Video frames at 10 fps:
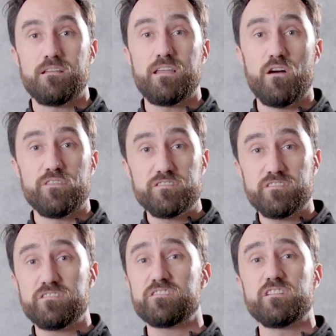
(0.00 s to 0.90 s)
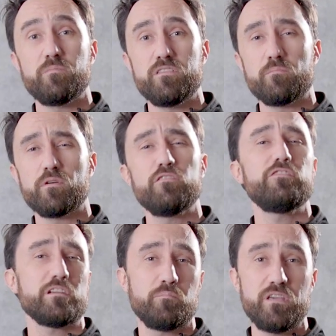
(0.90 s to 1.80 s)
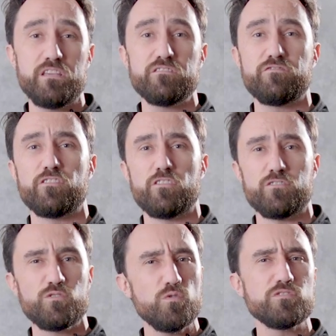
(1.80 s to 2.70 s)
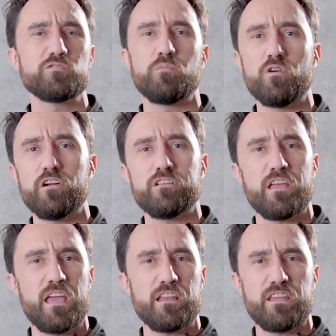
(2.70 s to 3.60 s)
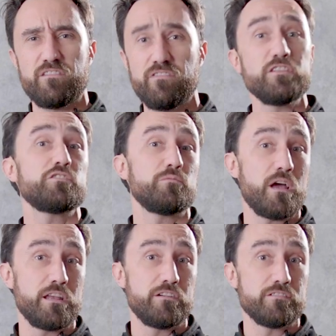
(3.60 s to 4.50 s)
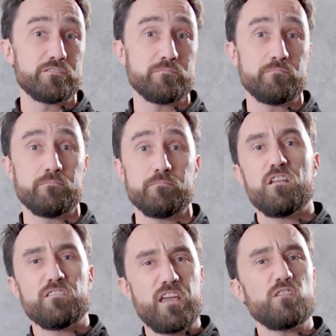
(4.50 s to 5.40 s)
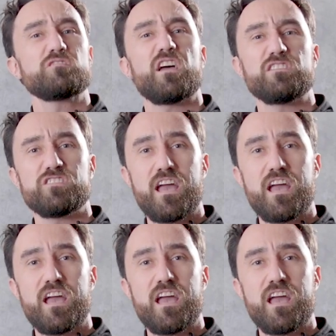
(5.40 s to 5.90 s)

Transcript: Now this is going to be the perfect piece for dual sport and adventure riders. The outside